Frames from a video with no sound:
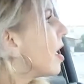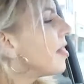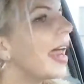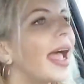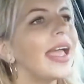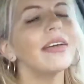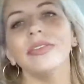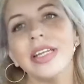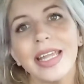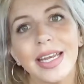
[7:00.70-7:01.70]
that I
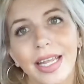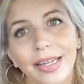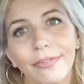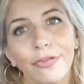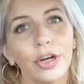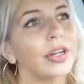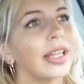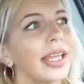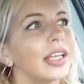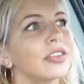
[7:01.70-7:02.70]
have needed for
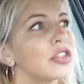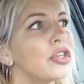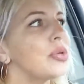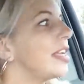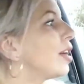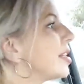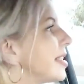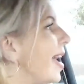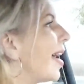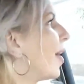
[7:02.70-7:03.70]
like 2 years
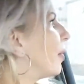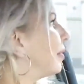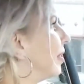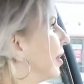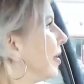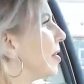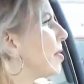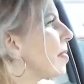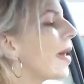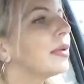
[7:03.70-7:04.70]
now.
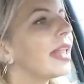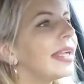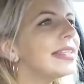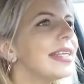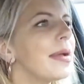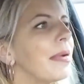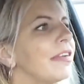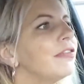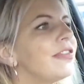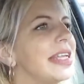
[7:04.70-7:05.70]
I would like to get
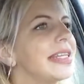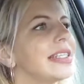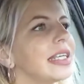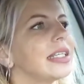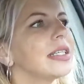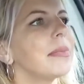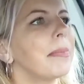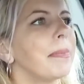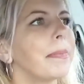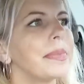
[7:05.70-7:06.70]
my feet
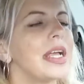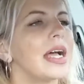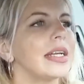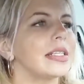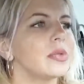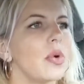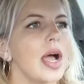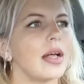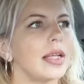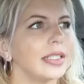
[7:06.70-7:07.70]
done as
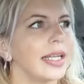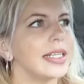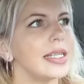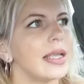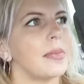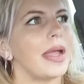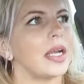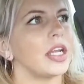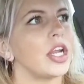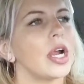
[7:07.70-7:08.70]
well. I'd like to get a
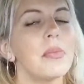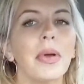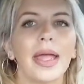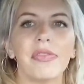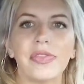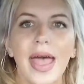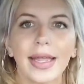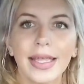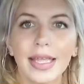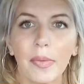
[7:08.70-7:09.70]
pedicure, but
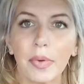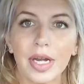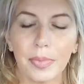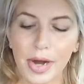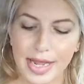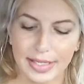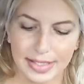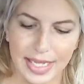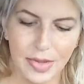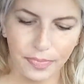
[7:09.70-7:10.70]
that can get pretty
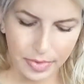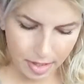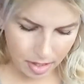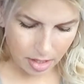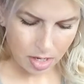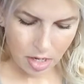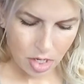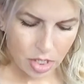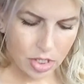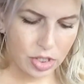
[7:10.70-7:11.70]
pricey.
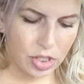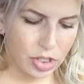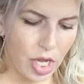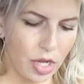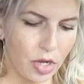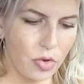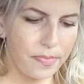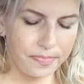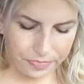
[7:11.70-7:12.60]
So